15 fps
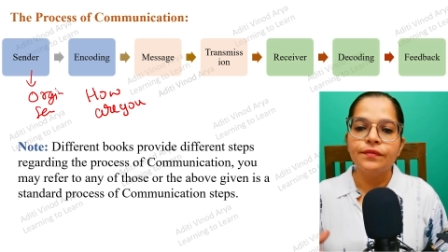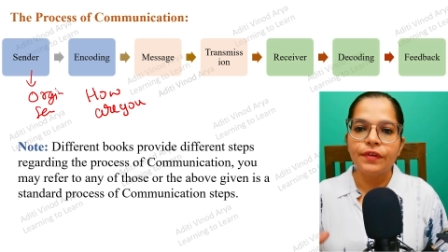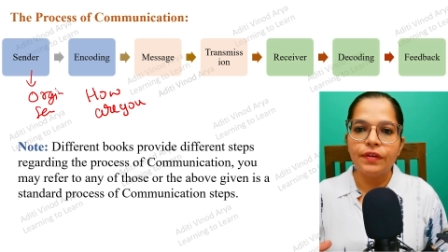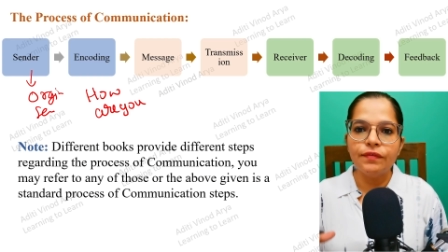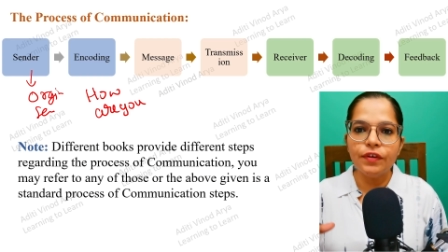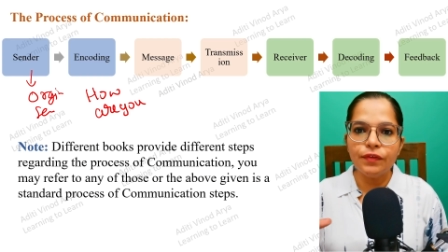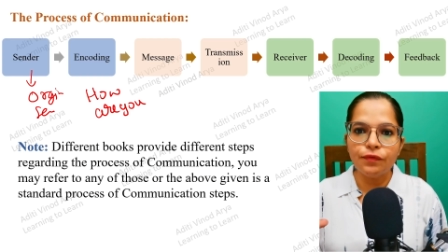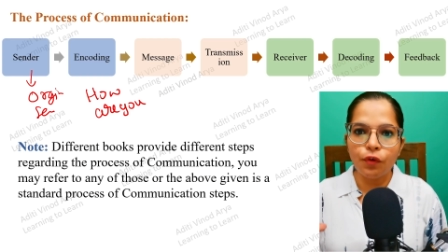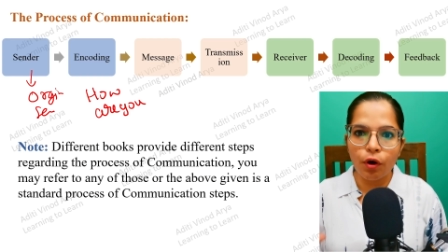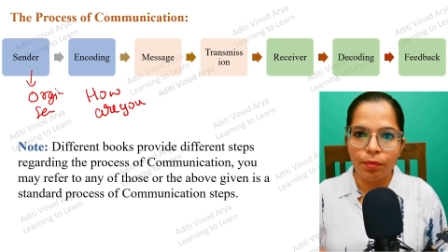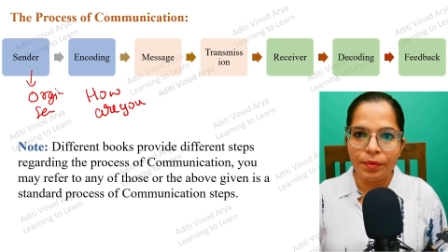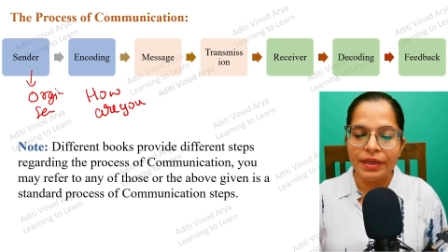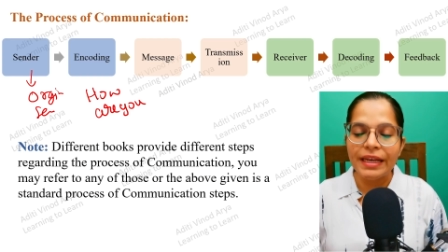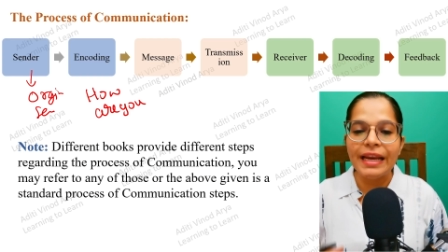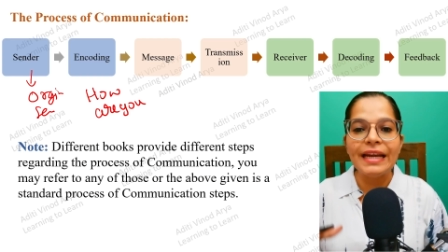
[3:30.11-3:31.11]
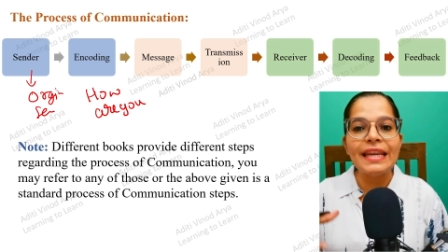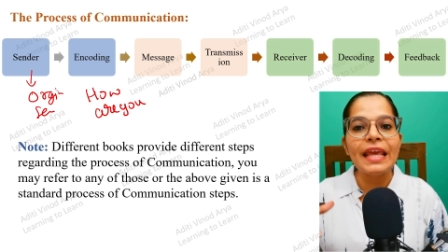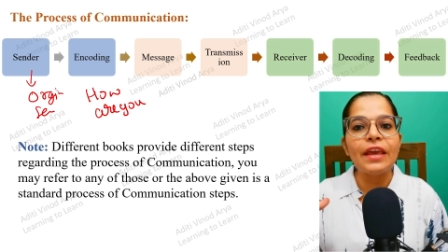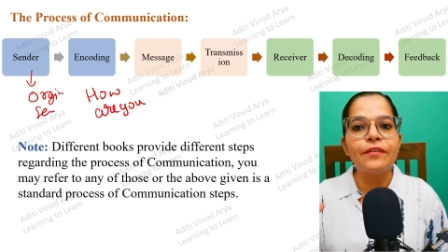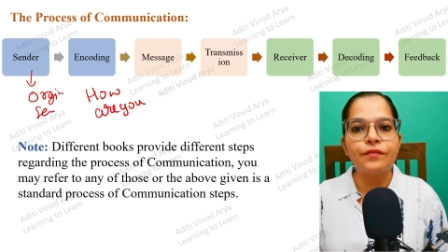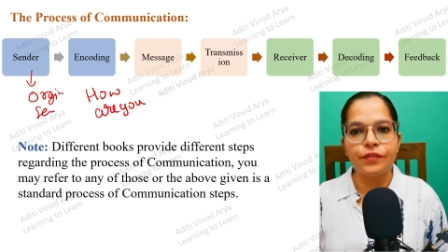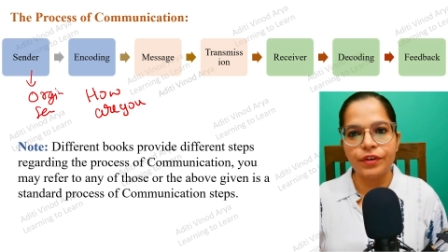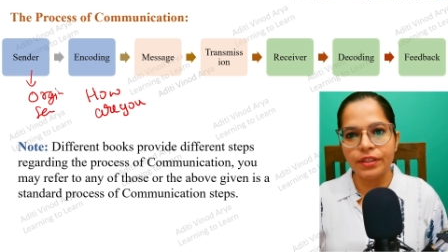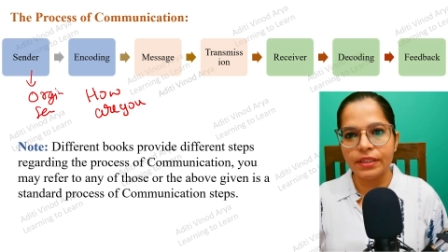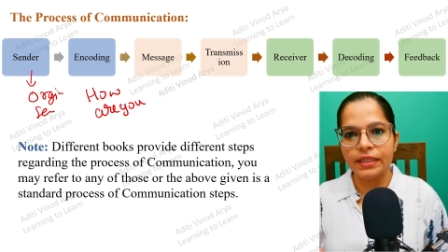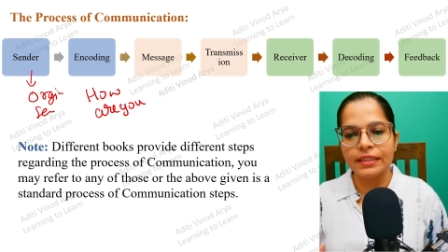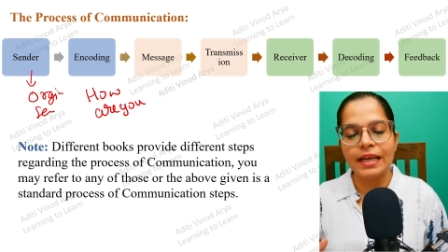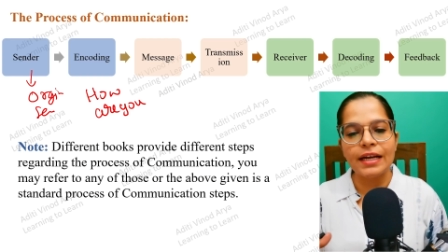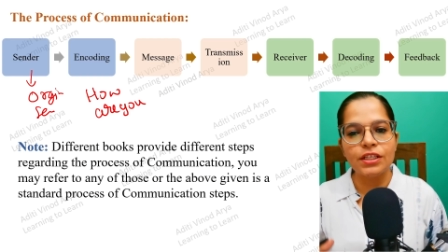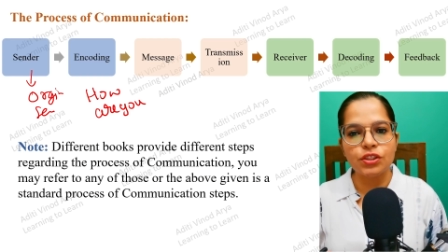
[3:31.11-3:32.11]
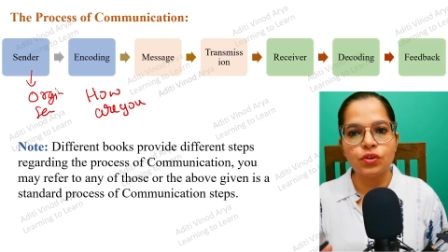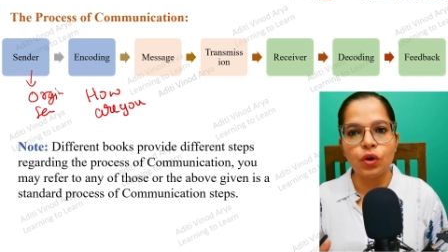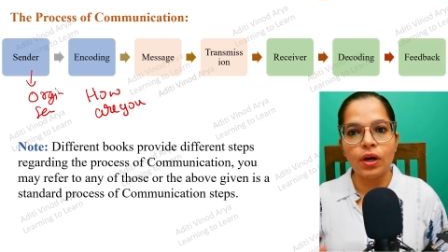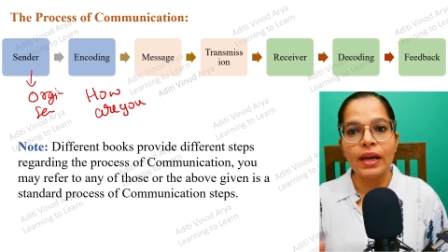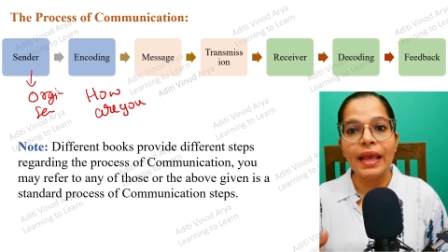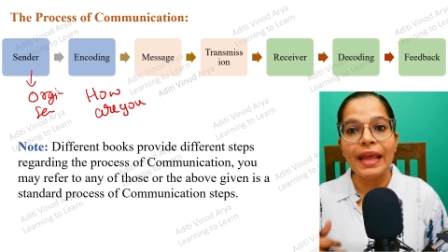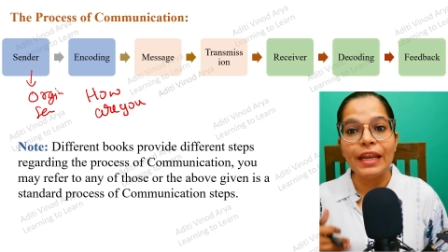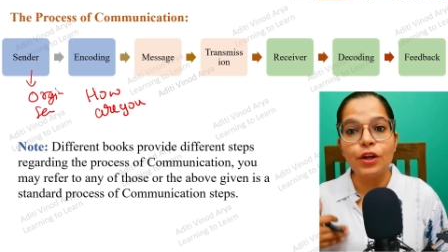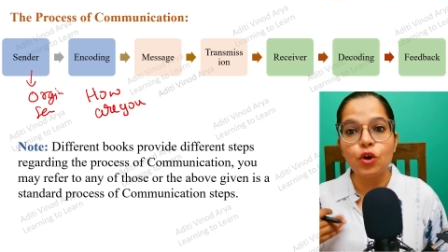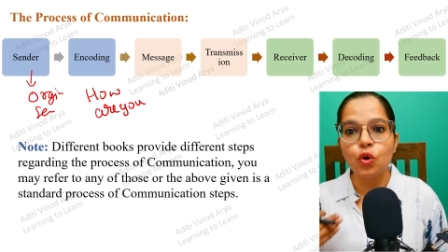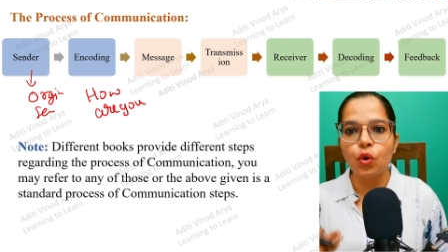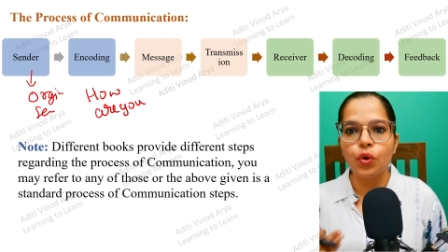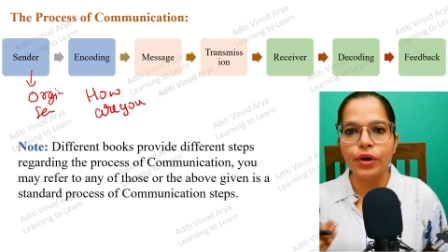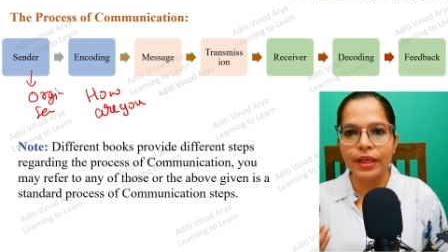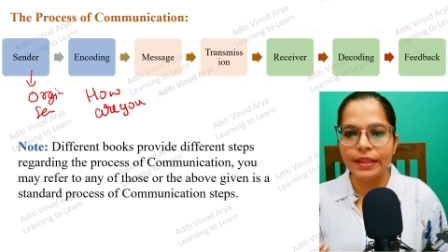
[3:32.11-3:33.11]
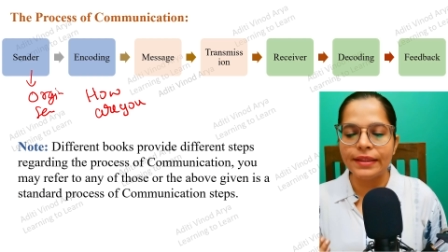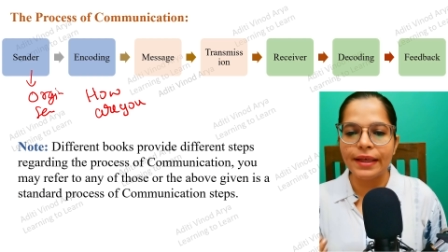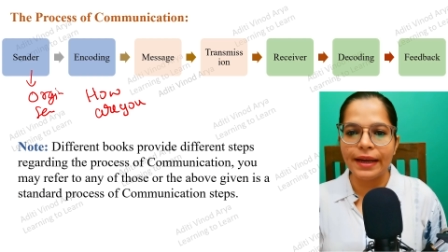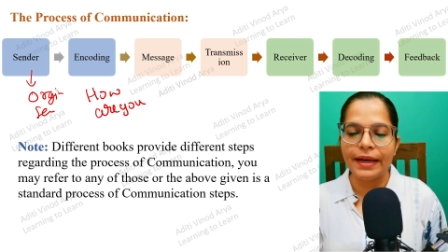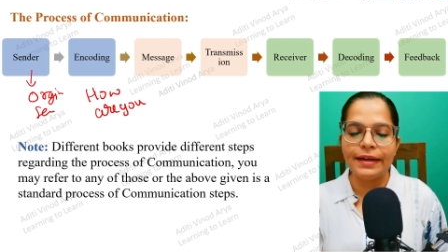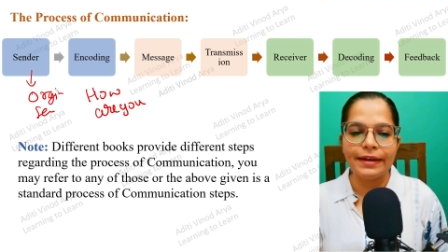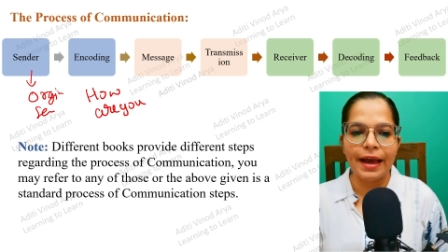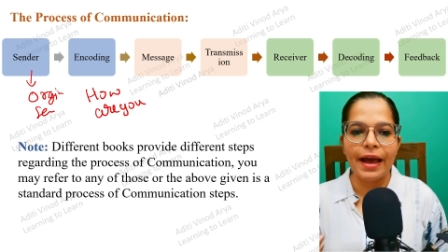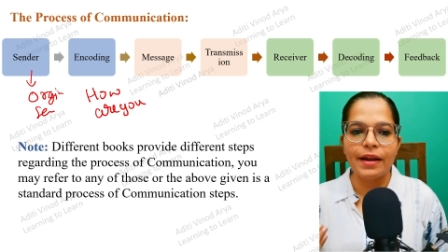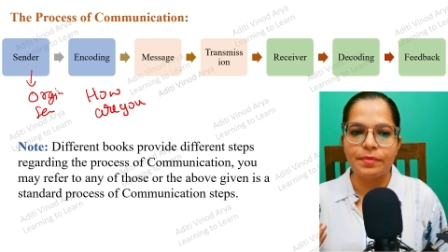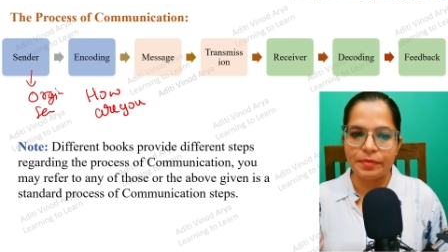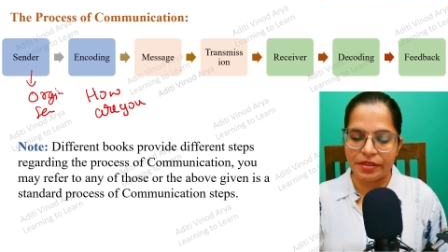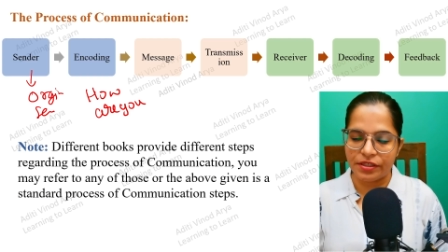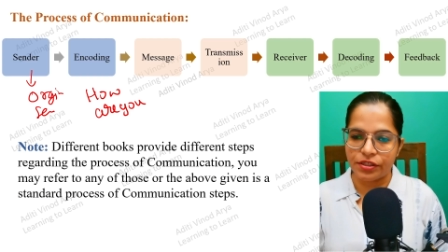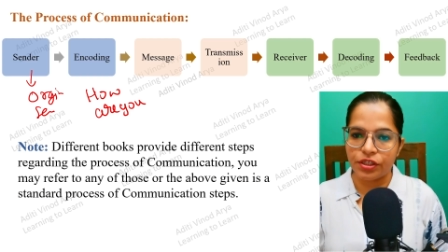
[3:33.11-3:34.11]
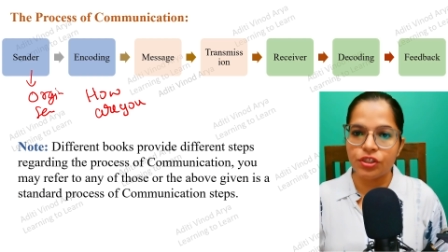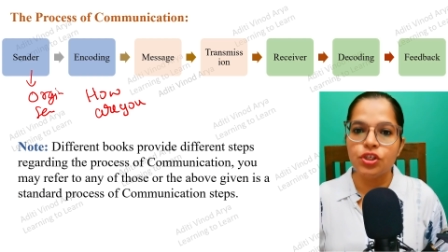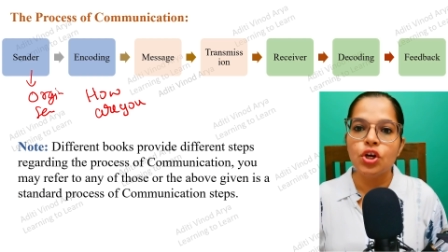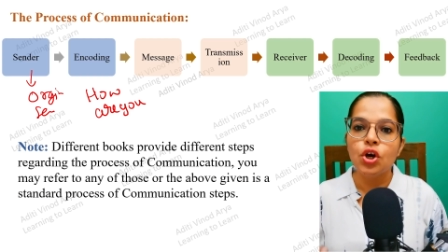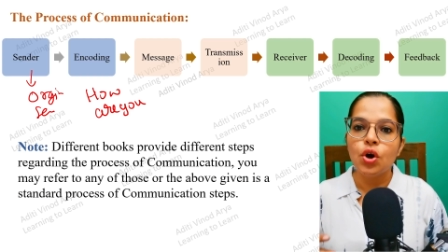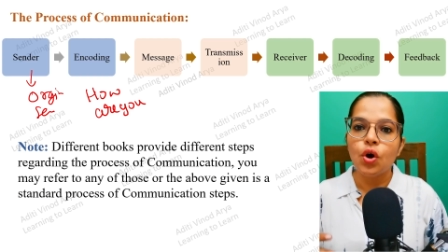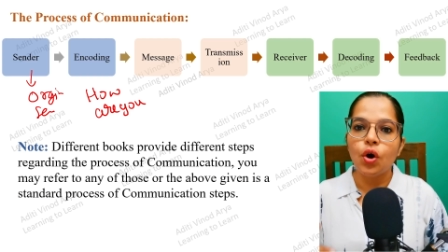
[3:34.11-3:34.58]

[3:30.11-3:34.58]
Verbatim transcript: when we formulate everything that is called encoding the entire message